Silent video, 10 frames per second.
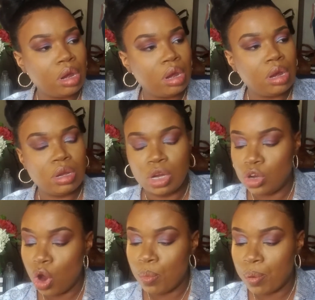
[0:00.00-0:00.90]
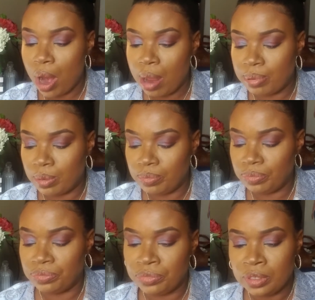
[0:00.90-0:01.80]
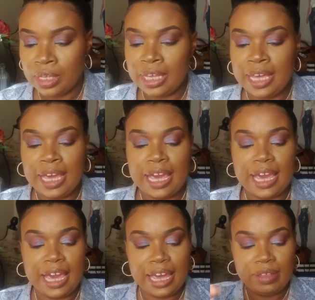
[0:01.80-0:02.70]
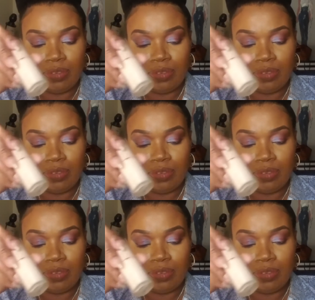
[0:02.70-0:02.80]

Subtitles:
The No Problem and